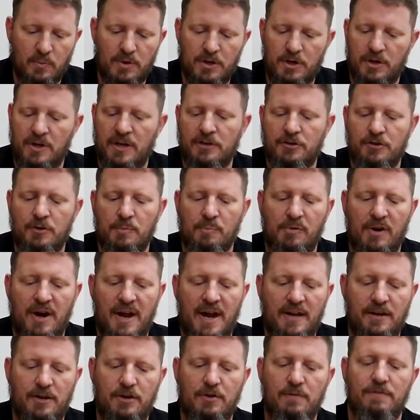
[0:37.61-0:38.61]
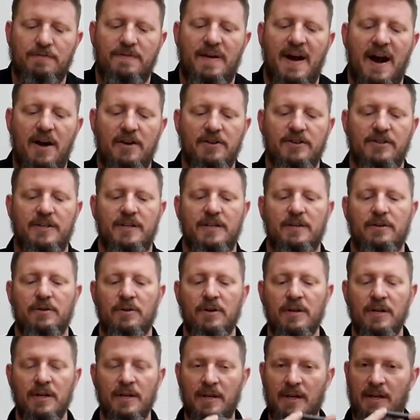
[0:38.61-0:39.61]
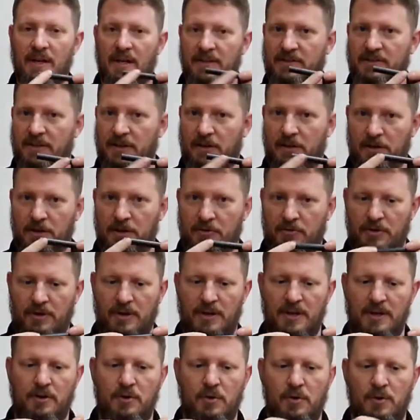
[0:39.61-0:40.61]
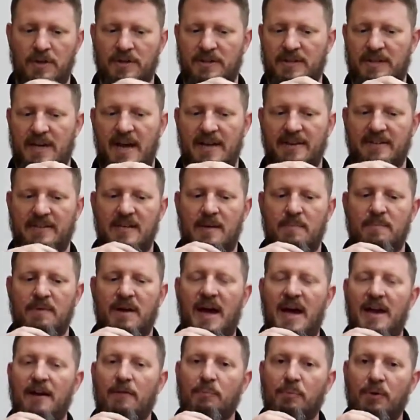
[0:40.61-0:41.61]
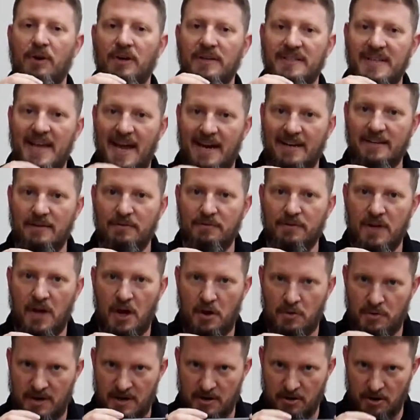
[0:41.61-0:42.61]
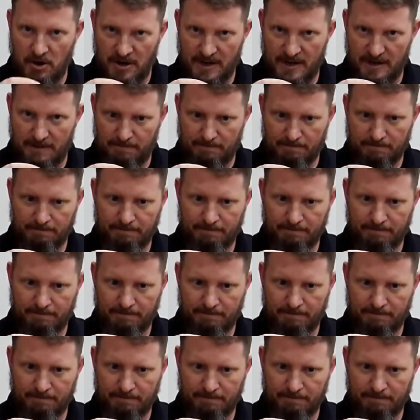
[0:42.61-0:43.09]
When you get your brand new Firesteel, it's going to look really cool. It's got some kind of protective coating on it